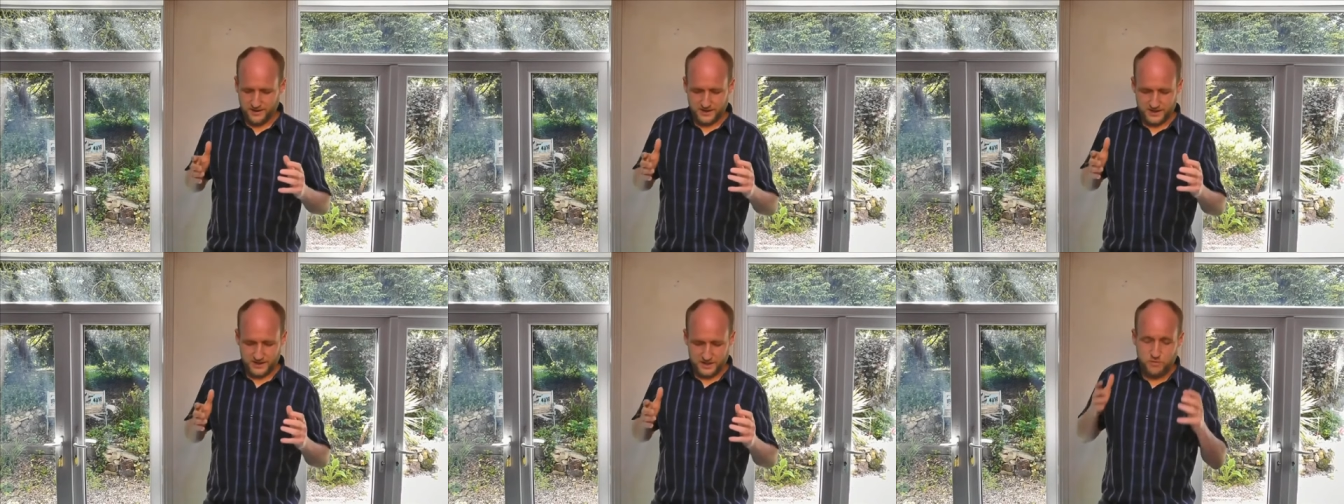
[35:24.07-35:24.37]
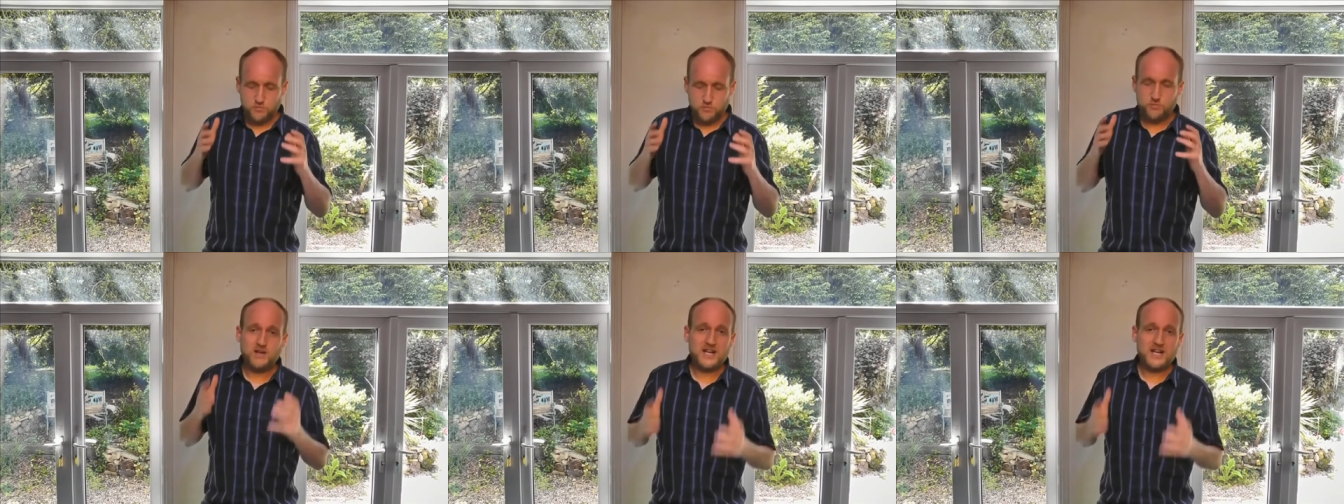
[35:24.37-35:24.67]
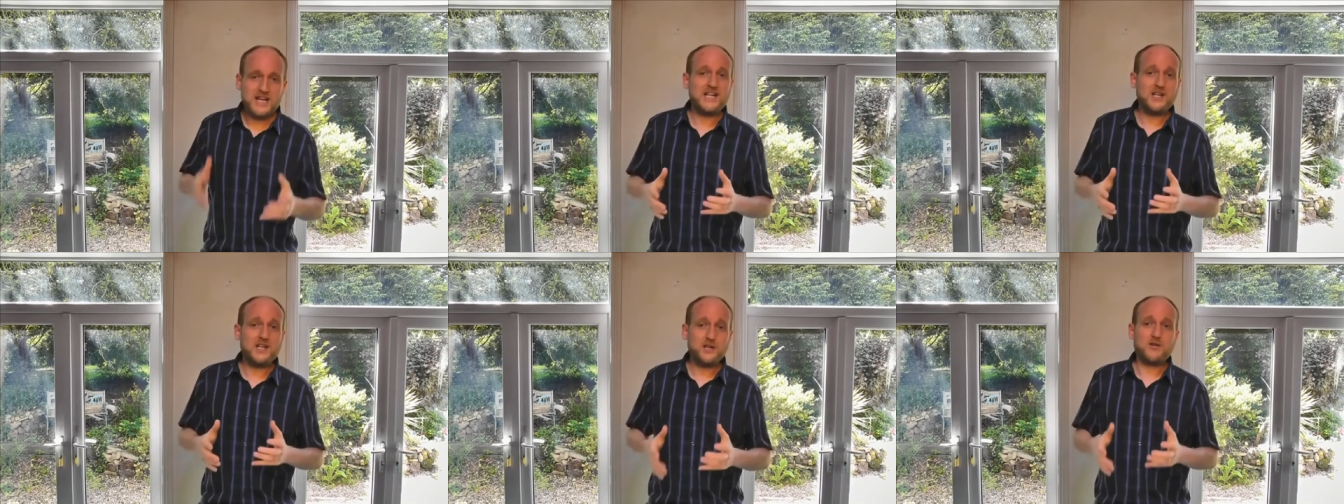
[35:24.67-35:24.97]
then you're
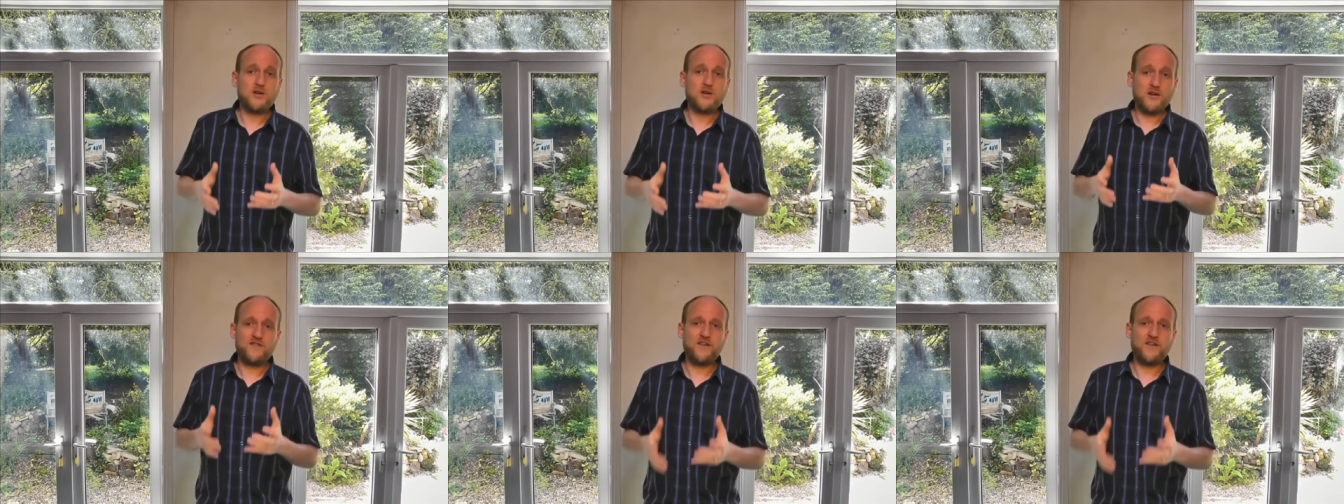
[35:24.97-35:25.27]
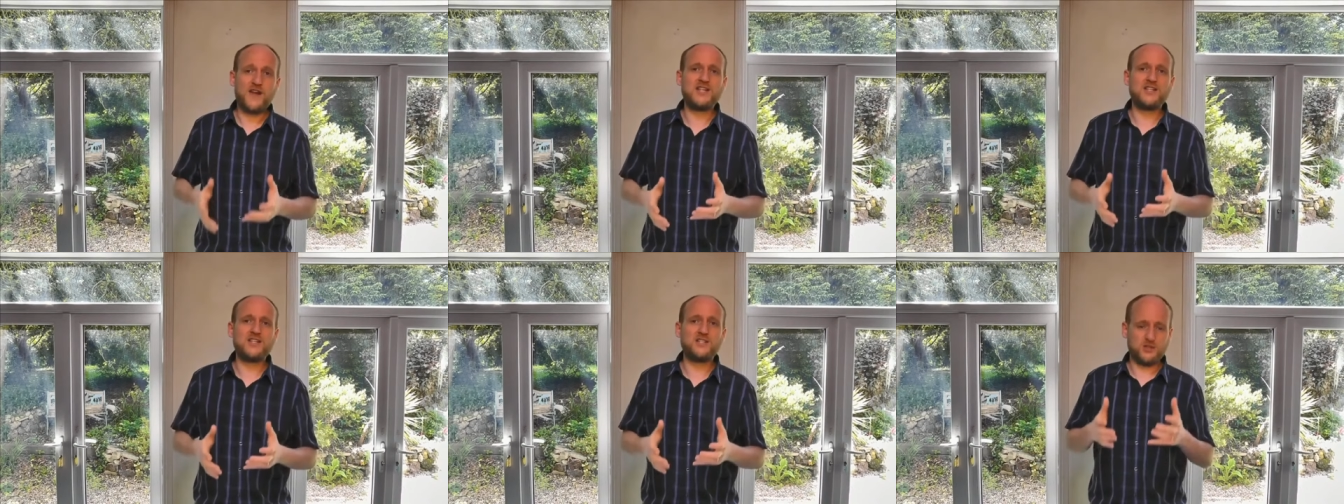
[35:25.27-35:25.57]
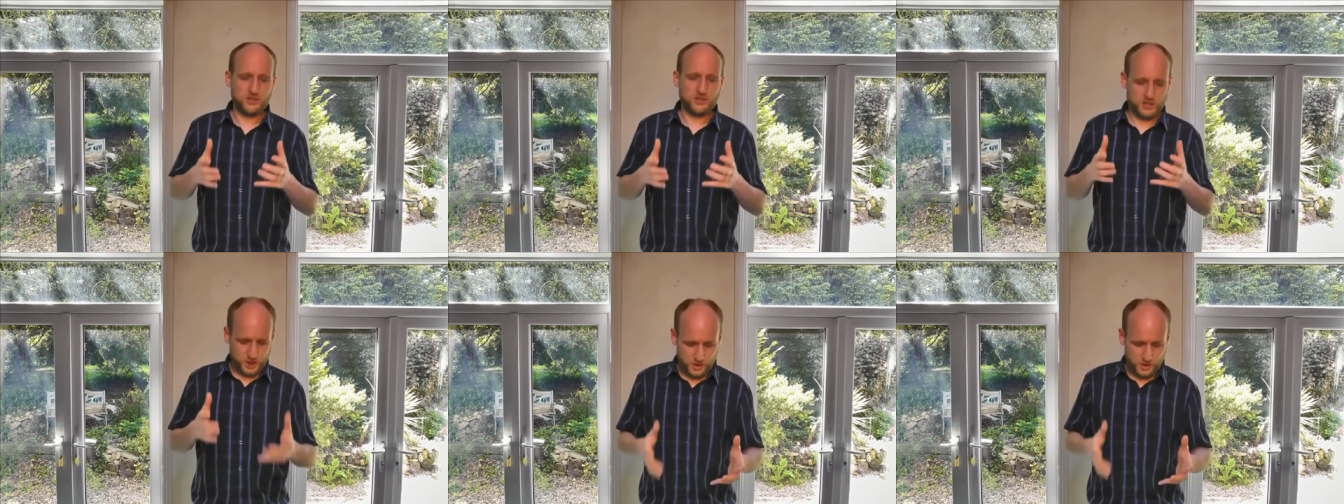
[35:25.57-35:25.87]
really going to offend
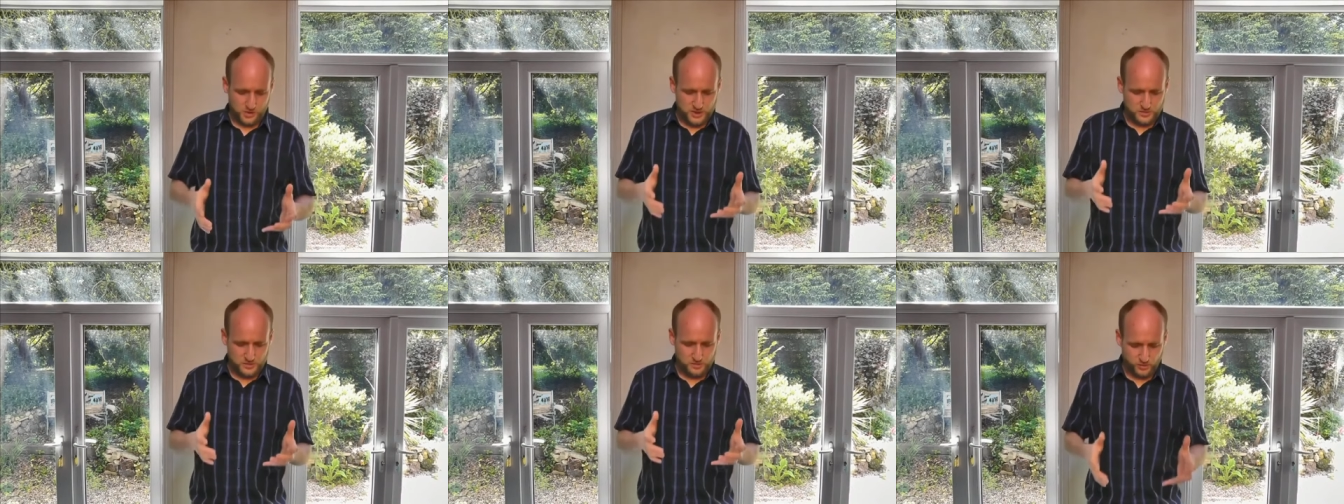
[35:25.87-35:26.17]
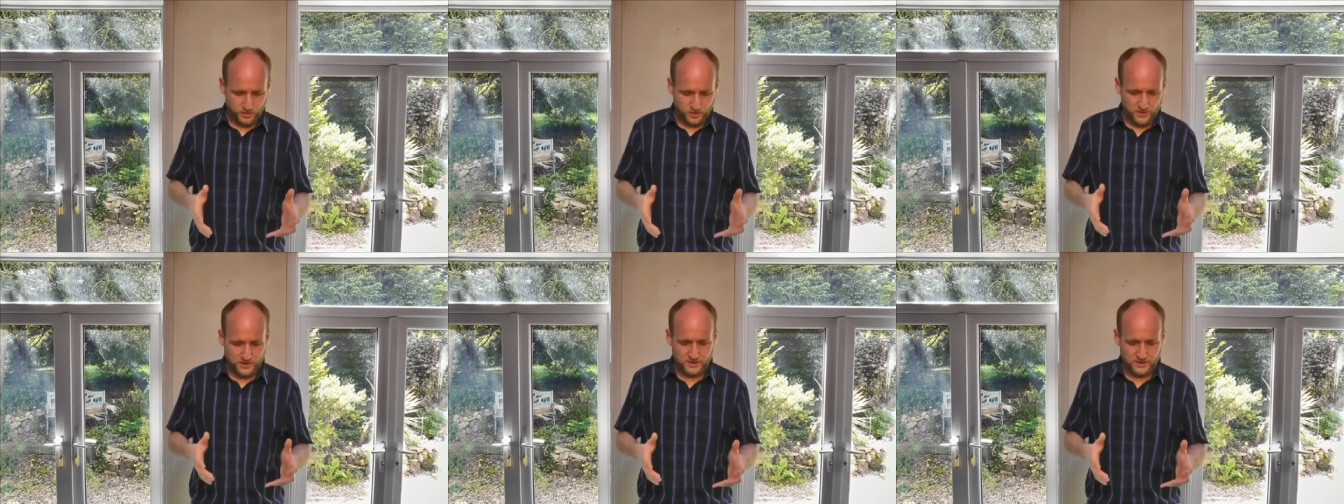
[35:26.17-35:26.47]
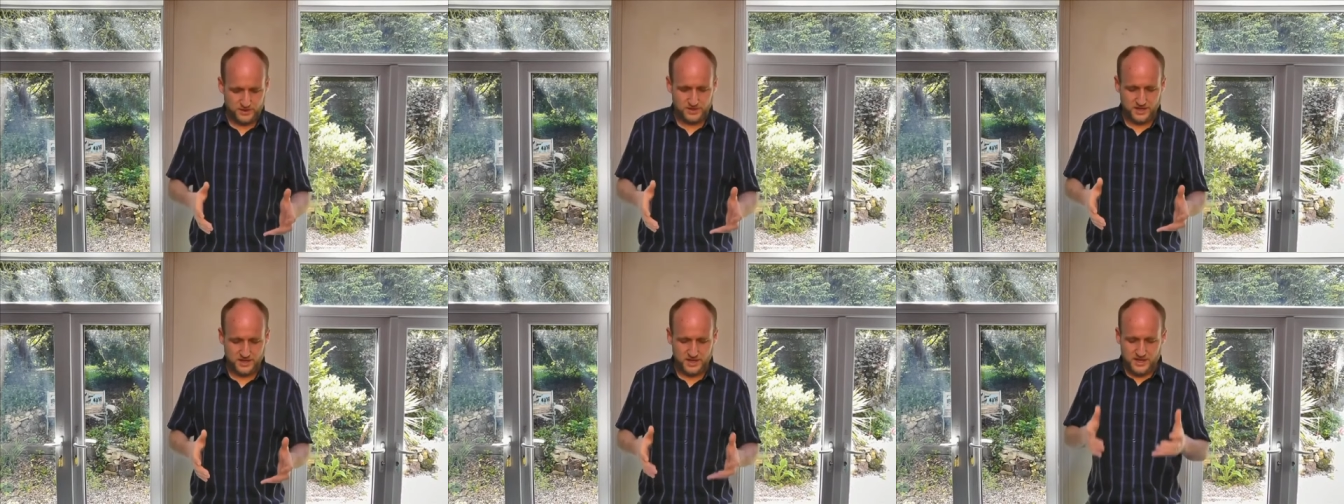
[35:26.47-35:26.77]
your Jewish
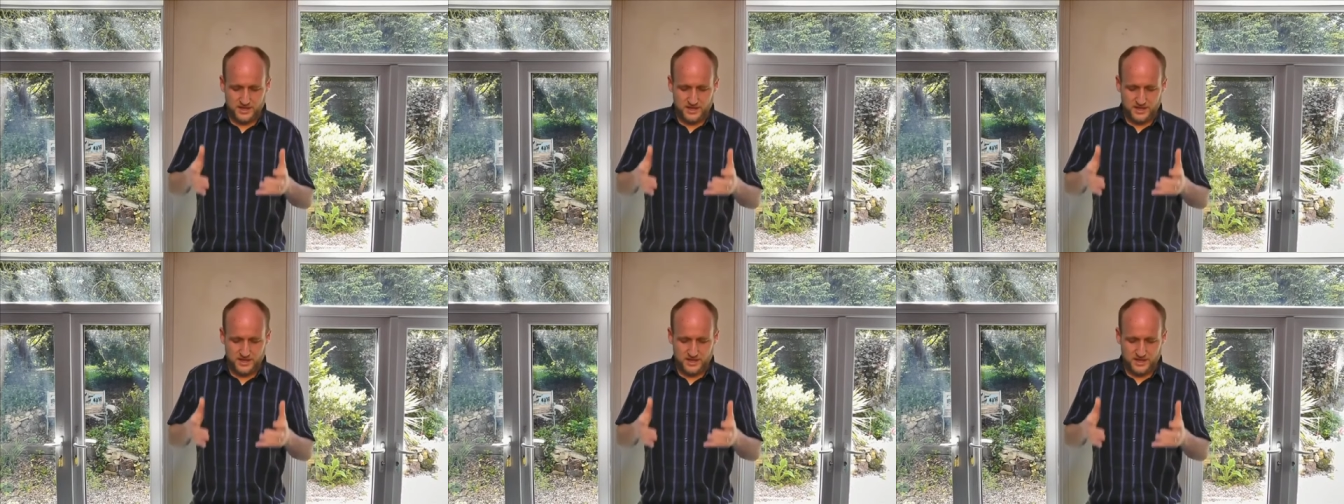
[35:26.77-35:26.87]
brothers